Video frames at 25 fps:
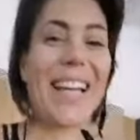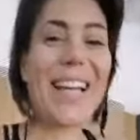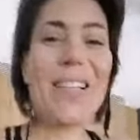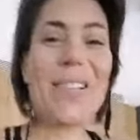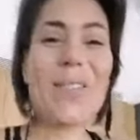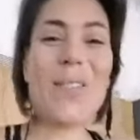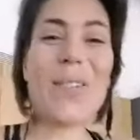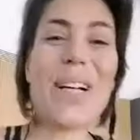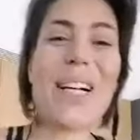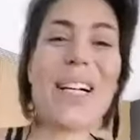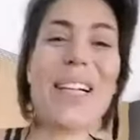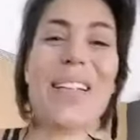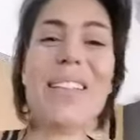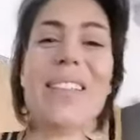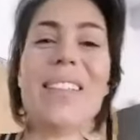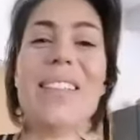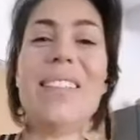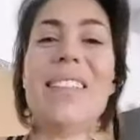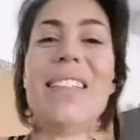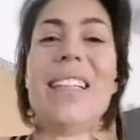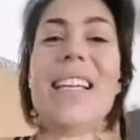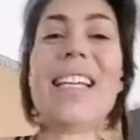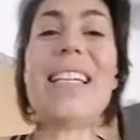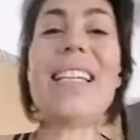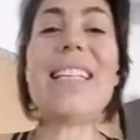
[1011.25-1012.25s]
as well,
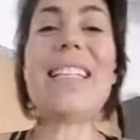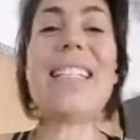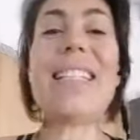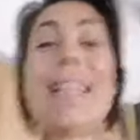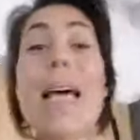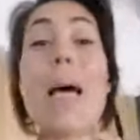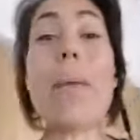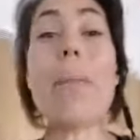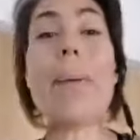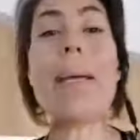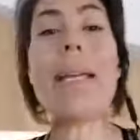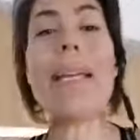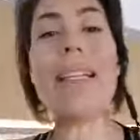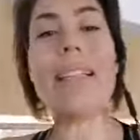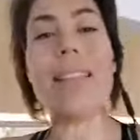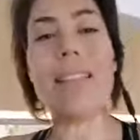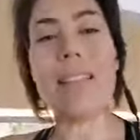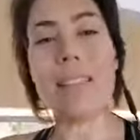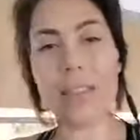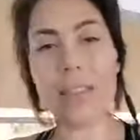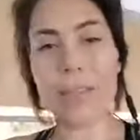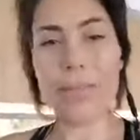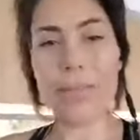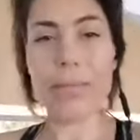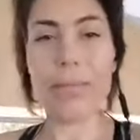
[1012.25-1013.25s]
is tapping.
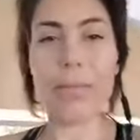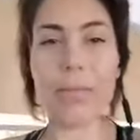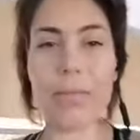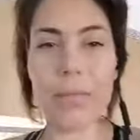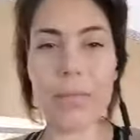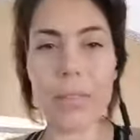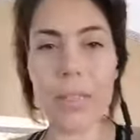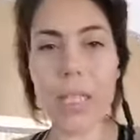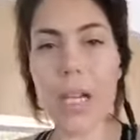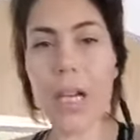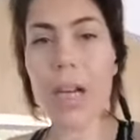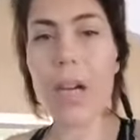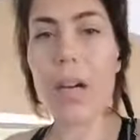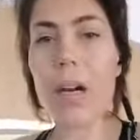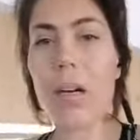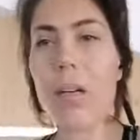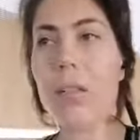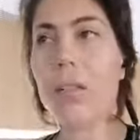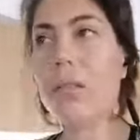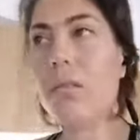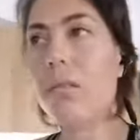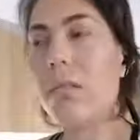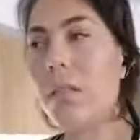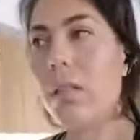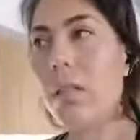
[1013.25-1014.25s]

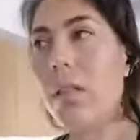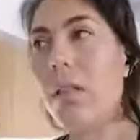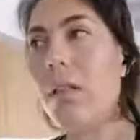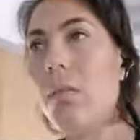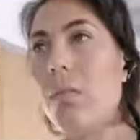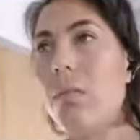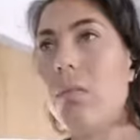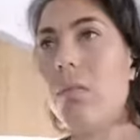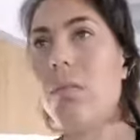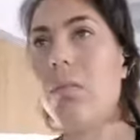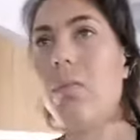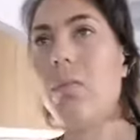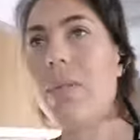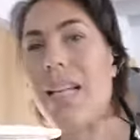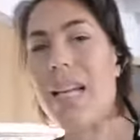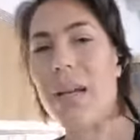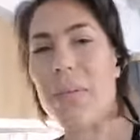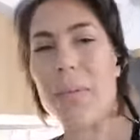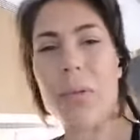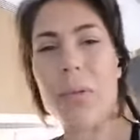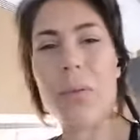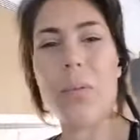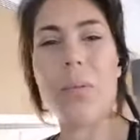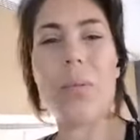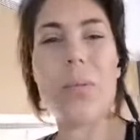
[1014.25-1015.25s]
Now,
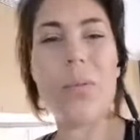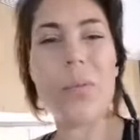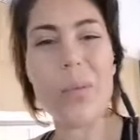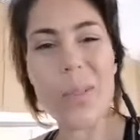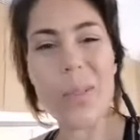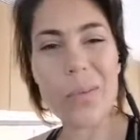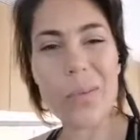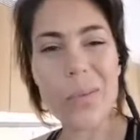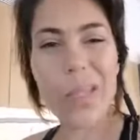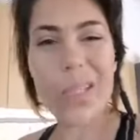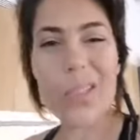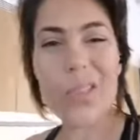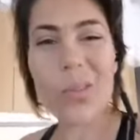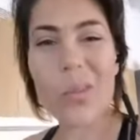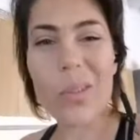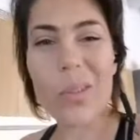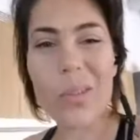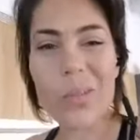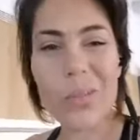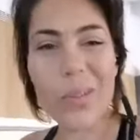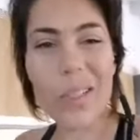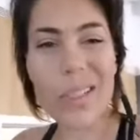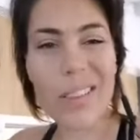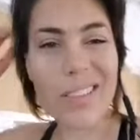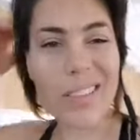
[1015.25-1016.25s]
tapping, what am I
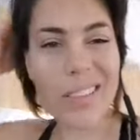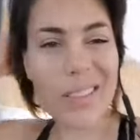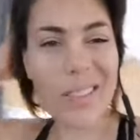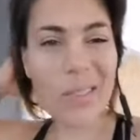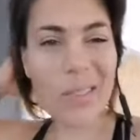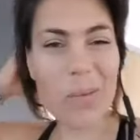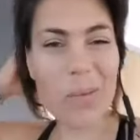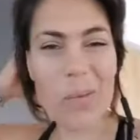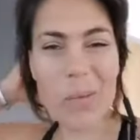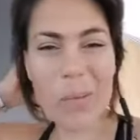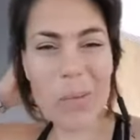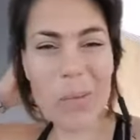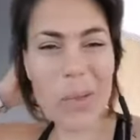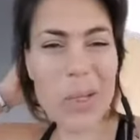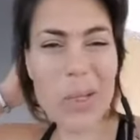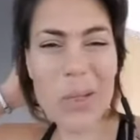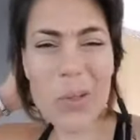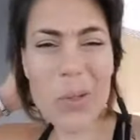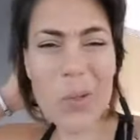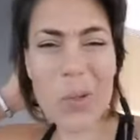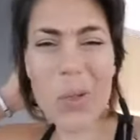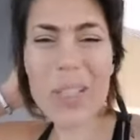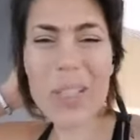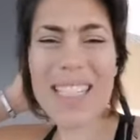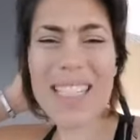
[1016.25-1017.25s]
talking about? What are you
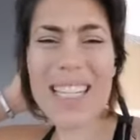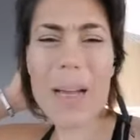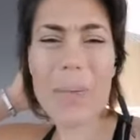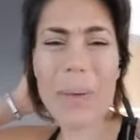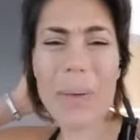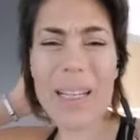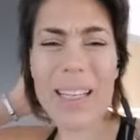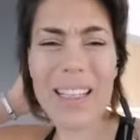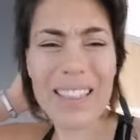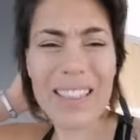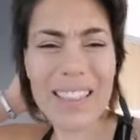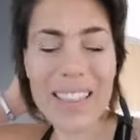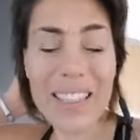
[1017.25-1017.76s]
talking tapping?